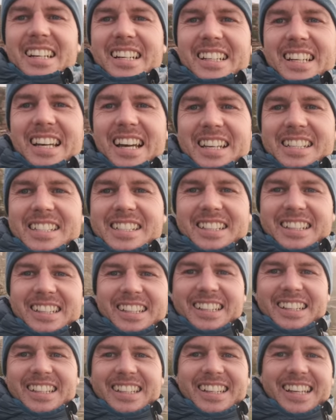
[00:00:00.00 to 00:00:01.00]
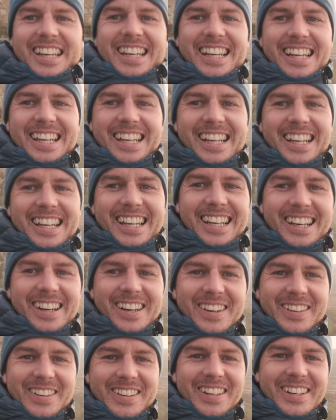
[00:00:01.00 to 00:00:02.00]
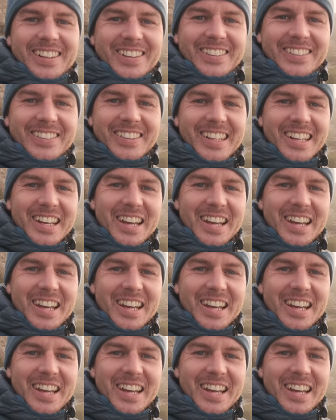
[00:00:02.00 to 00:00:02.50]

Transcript: Yes. Oh, cool.